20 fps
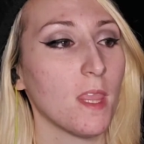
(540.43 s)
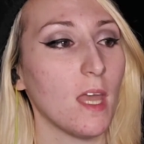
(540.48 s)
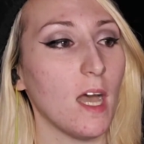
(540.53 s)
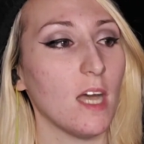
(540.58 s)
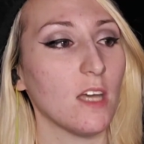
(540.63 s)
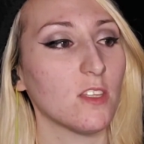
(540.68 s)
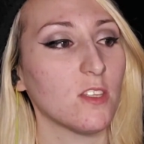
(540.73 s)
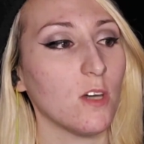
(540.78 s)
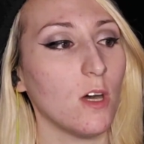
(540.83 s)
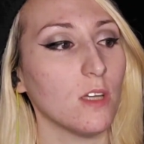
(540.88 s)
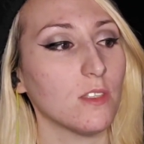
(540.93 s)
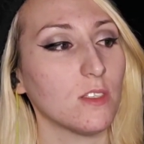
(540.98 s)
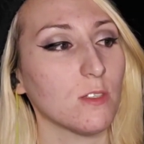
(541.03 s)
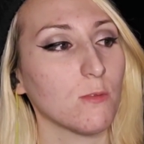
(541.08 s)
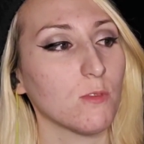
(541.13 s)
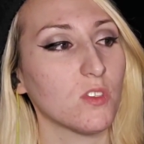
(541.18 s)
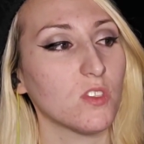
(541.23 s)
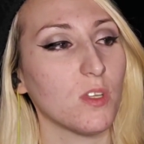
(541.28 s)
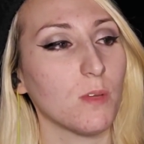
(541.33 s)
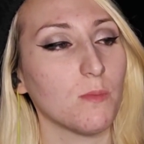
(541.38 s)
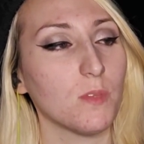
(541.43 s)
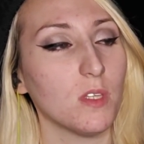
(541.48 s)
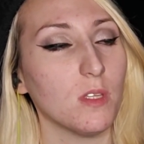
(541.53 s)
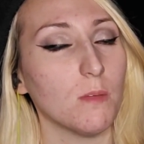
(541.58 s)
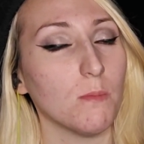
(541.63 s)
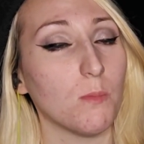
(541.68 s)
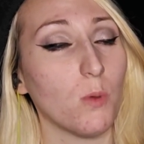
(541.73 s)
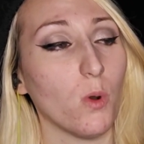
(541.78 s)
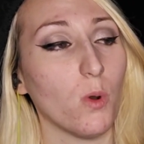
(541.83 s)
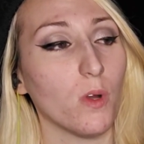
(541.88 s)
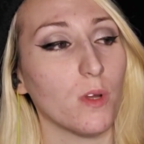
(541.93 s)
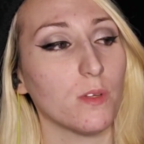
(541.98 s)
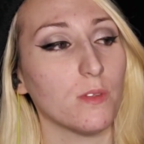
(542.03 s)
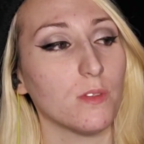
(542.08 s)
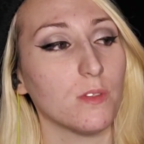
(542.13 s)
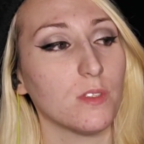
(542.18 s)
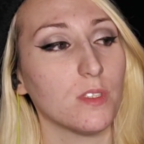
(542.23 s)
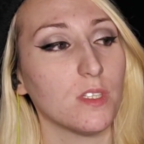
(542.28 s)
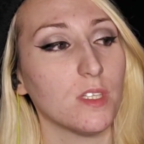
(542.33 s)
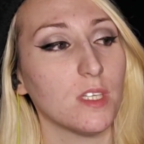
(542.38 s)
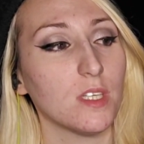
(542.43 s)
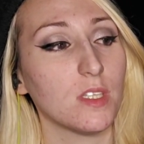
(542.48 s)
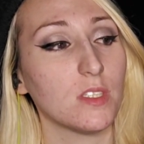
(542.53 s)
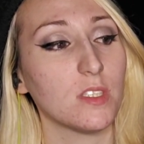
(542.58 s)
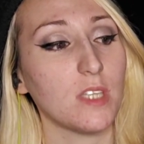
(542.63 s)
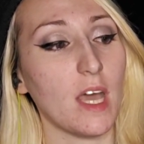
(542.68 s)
I thought there was something important to this.